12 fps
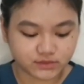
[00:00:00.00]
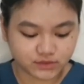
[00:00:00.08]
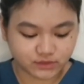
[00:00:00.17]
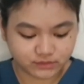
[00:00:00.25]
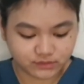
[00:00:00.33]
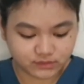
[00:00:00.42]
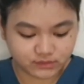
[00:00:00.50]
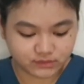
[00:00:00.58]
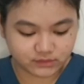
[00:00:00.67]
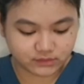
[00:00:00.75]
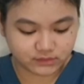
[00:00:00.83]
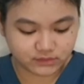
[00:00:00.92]
So let's
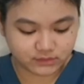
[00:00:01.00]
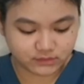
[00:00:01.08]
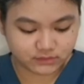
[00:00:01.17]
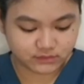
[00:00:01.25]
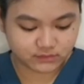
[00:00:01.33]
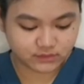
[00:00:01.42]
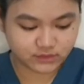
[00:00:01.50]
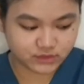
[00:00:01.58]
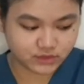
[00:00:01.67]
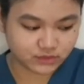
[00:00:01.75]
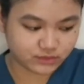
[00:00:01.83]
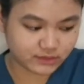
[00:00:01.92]

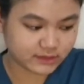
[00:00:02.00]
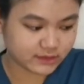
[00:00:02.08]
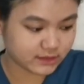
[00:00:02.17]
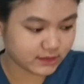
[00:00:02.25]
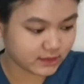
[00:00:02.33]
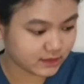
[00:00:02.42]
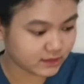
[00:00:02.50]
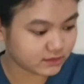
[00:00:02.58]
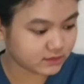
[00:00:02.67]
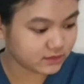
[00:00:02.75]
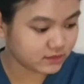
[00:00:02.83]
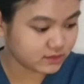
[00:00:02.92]
do that
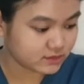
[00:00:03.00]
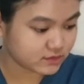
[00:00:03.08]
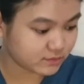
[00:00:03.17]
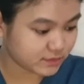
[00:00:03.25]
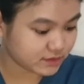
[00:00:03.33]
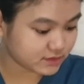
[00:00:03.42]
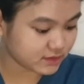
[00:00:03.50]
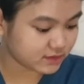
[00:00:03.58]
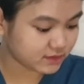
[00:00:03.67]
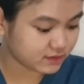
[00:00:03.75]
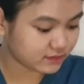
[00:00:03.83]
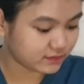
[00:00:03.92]
again to maintain the
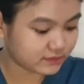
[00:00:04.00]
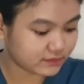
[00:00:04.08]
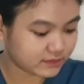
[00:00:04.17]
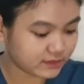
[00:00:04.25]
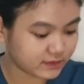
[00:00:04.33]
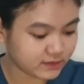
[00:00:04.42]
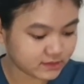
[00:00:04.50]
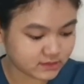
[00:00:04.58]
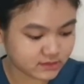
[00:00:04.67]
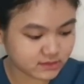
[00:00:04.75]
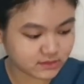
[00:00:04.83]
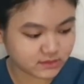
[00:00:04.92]

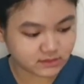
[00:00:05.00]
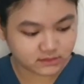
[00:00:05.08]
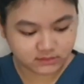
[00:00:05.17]
cleanliness.